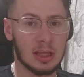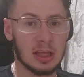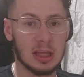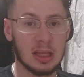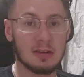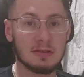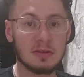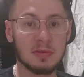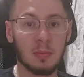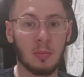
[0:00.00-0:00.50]
He
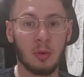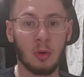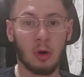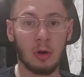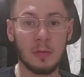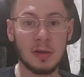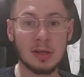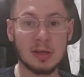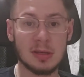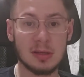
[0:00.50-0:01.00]
gives
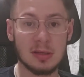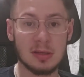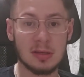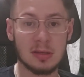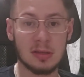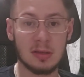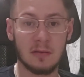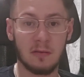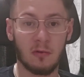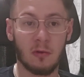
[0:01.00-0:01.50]

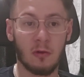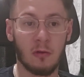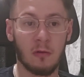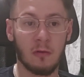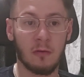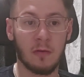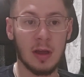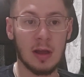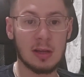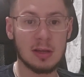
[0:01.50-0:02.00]
promises,
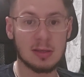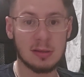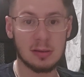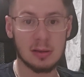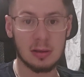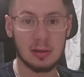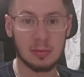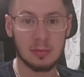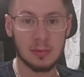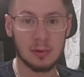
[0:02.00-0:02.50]
fulfills
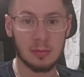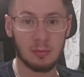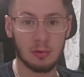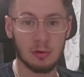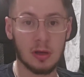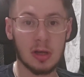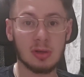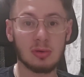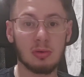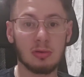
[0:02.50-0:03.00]
them,
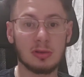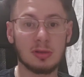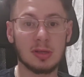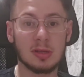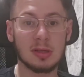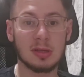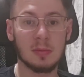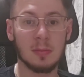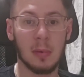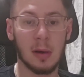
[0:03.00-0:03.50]
but also
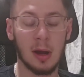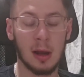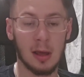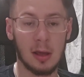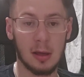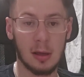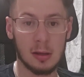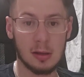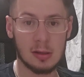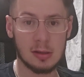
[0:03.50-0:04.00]
sends
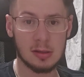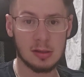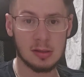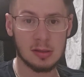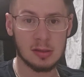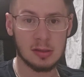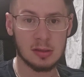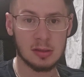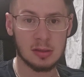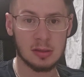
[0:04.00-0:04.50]

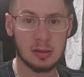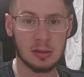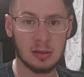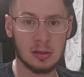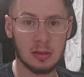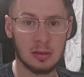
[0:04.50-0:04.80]
plagues.